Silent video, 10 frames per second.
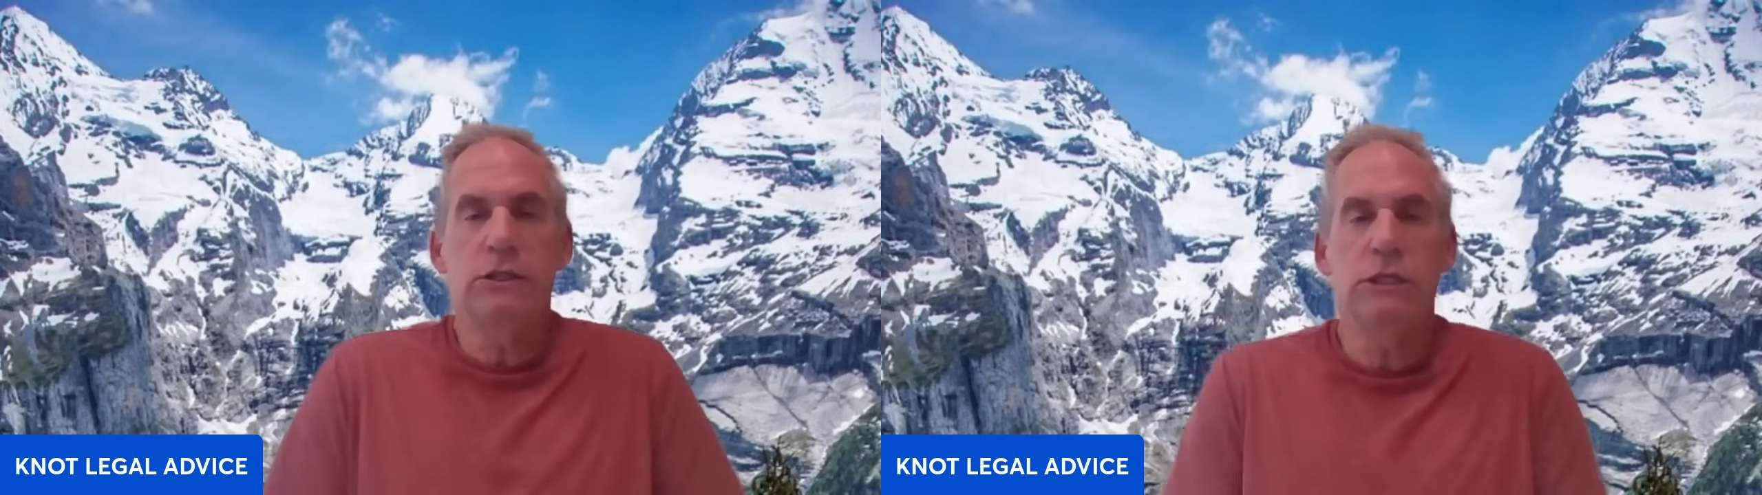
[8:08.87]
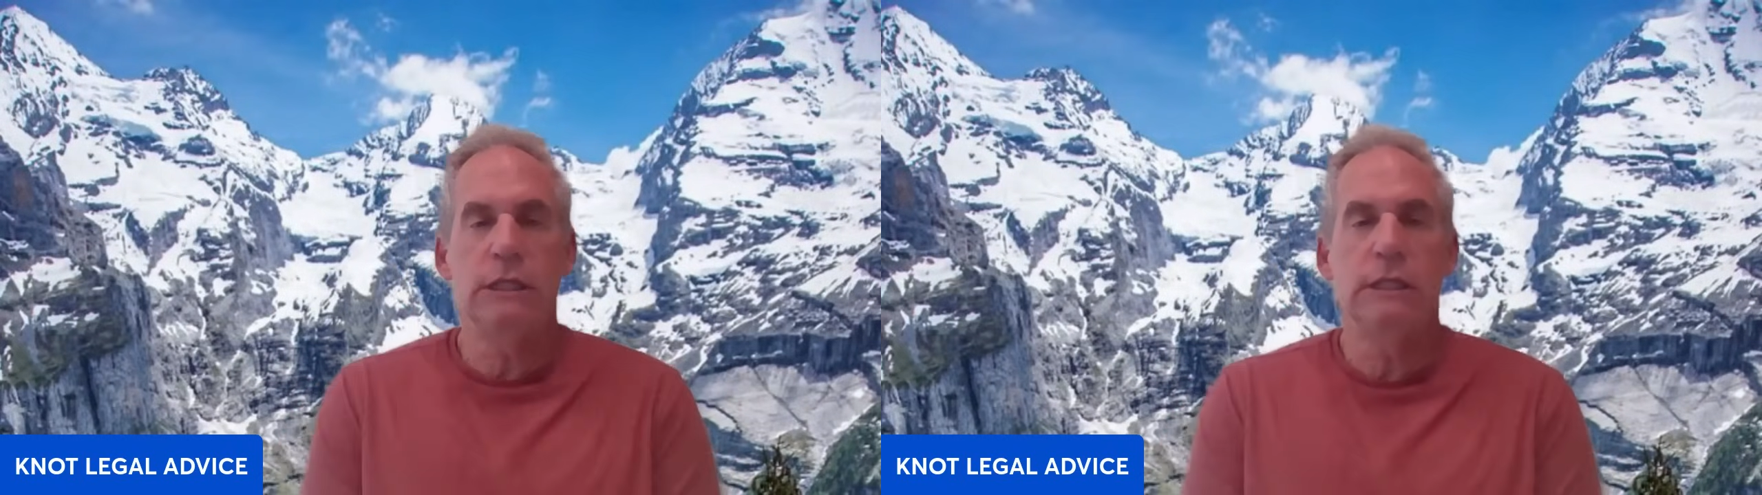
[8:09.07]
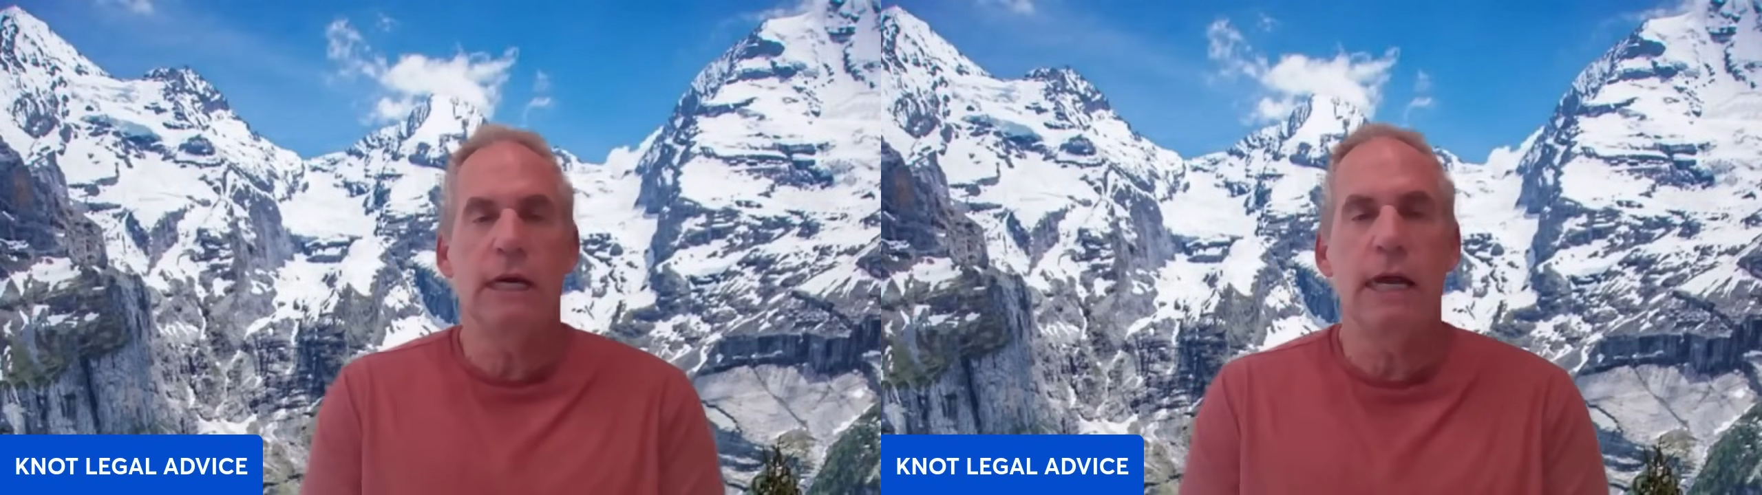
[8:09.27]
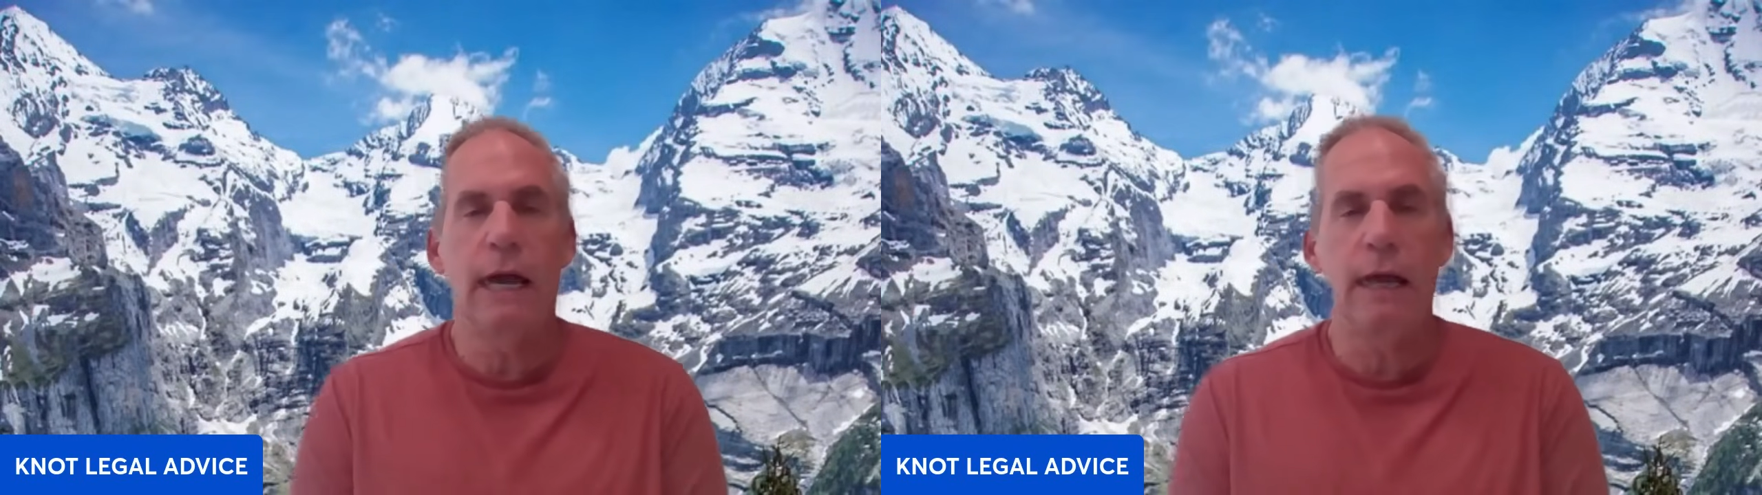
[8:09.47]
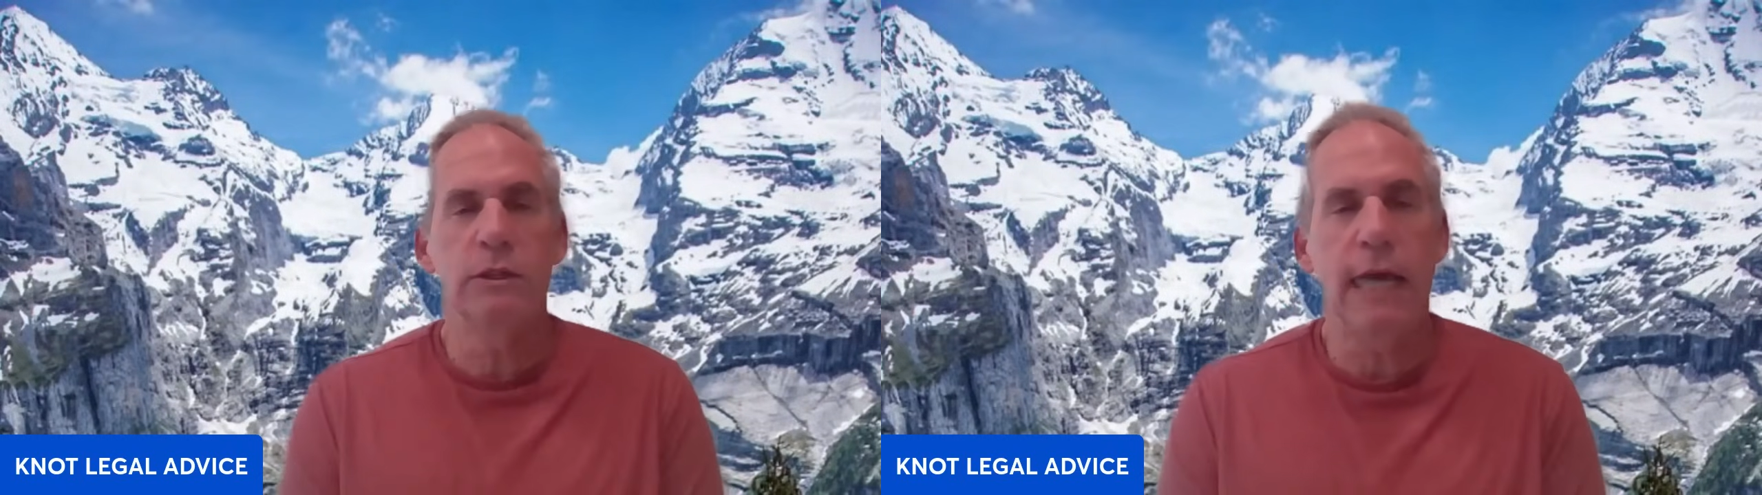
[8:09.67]

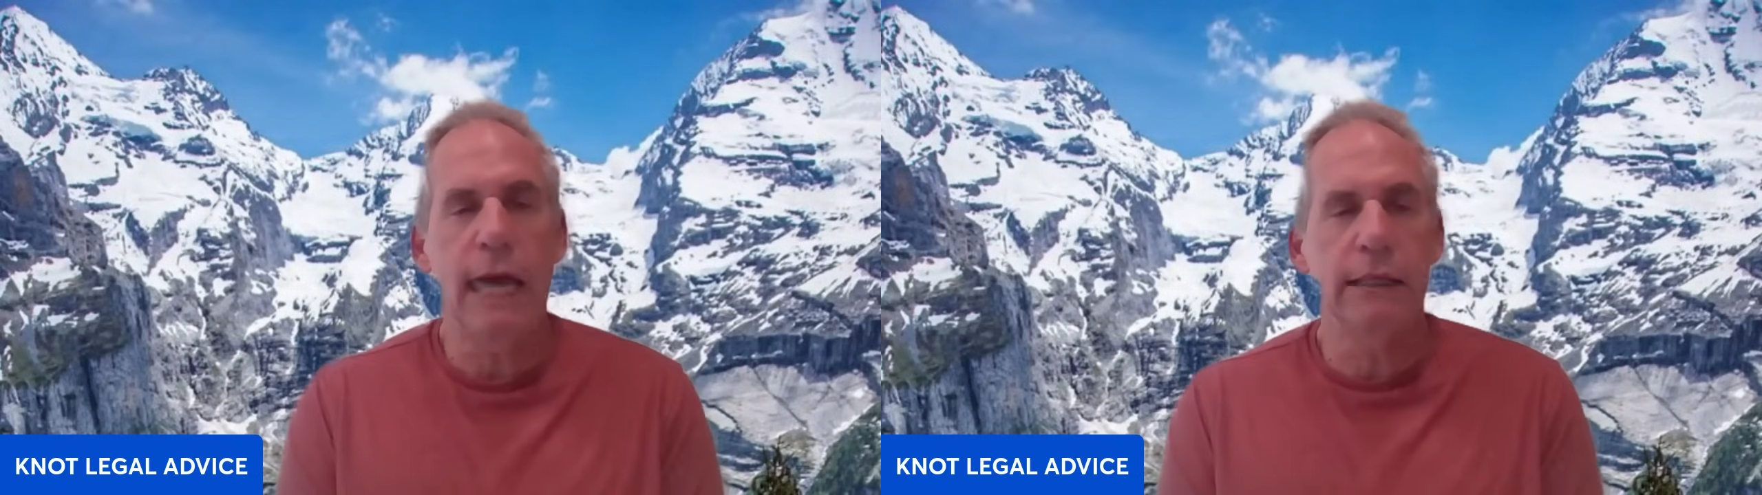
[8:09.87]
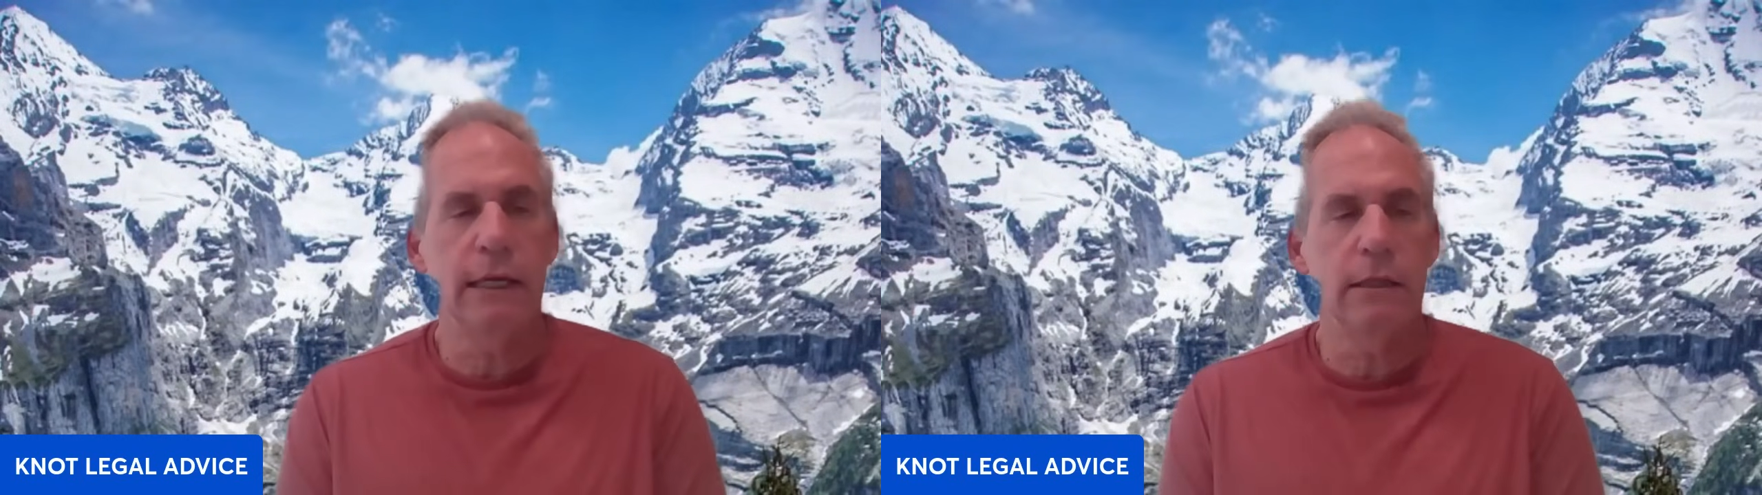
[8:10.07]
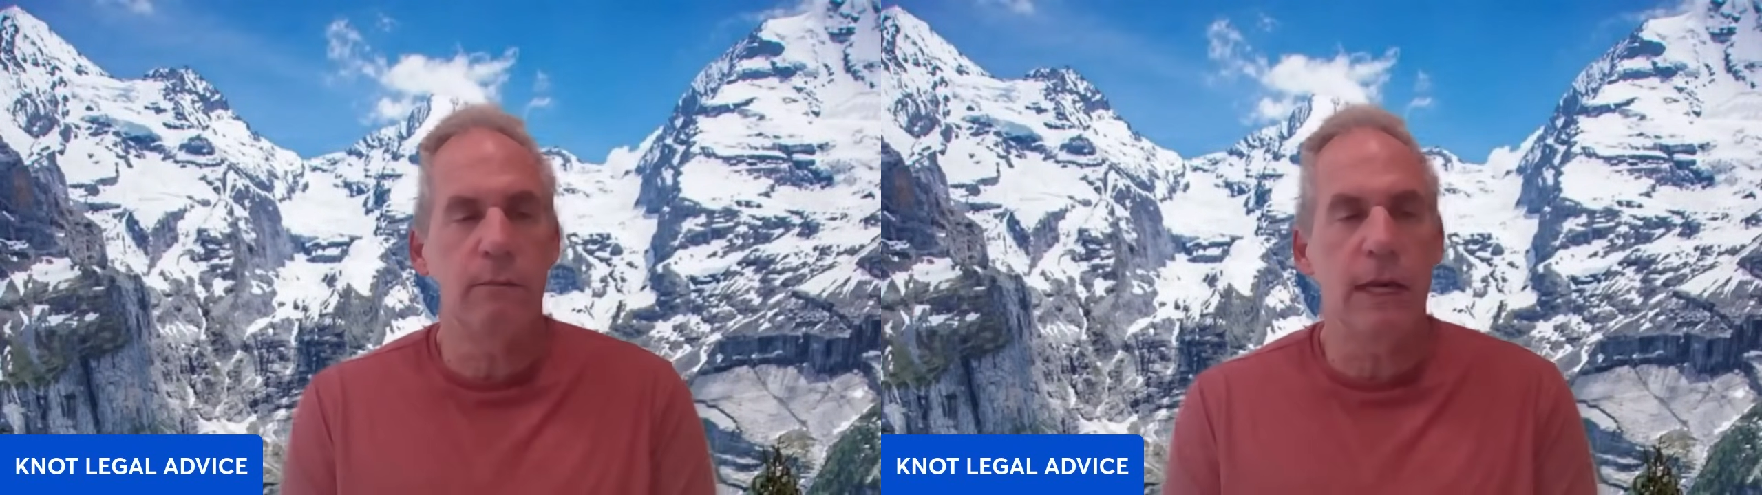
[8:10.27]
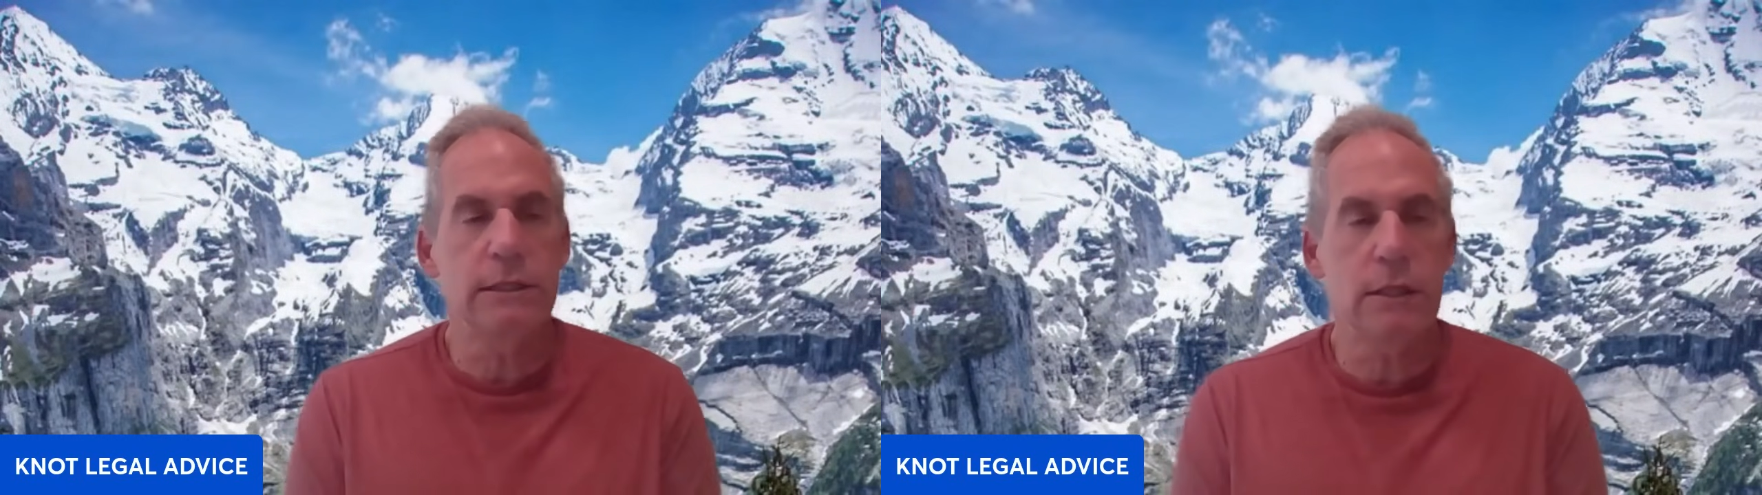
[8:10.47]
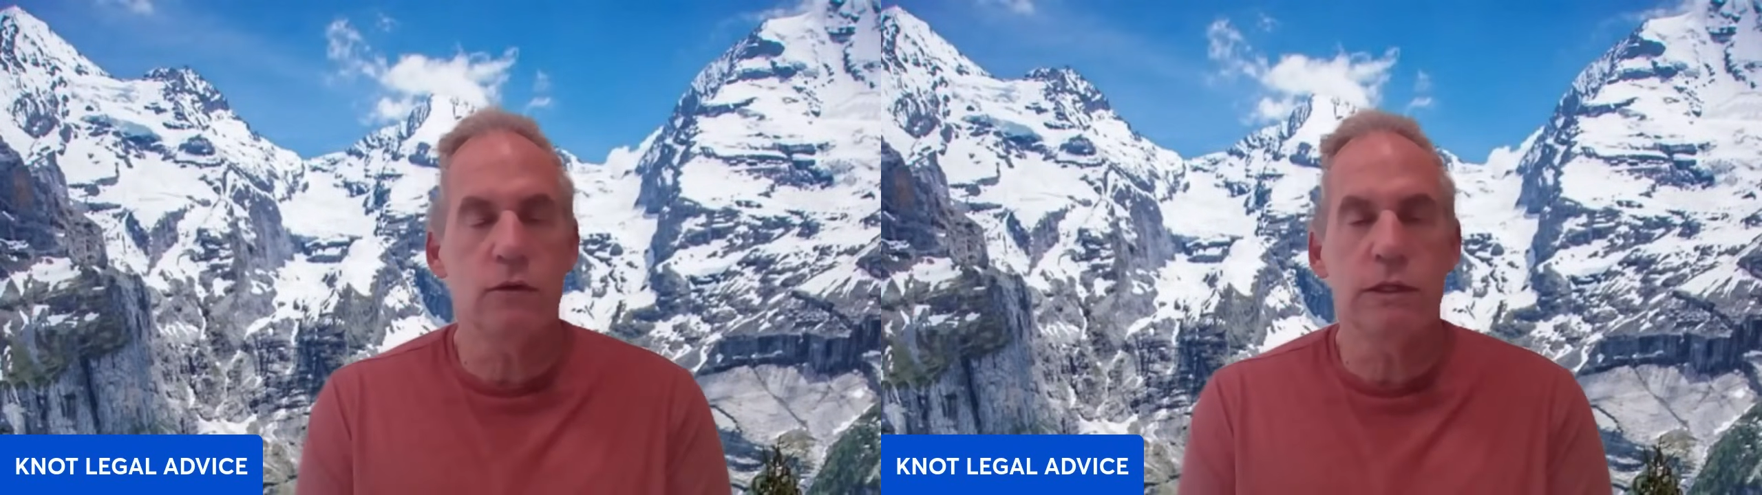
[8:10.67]
GTII was acting in the best
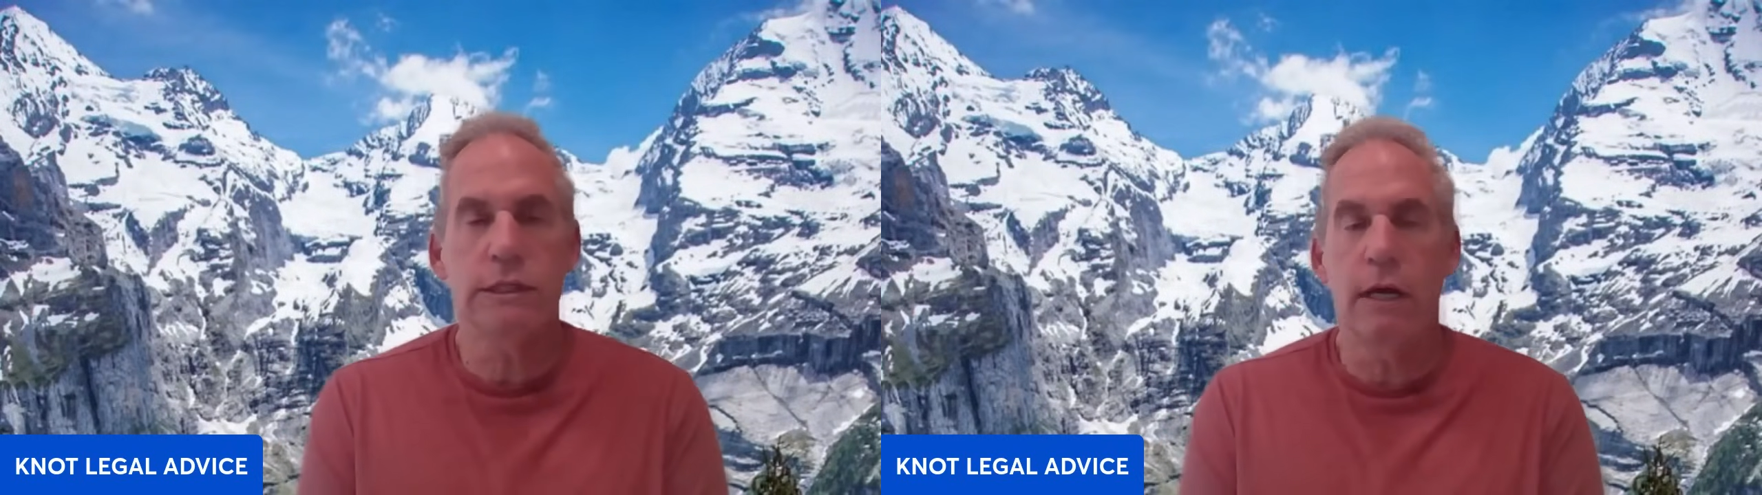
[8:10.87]
interests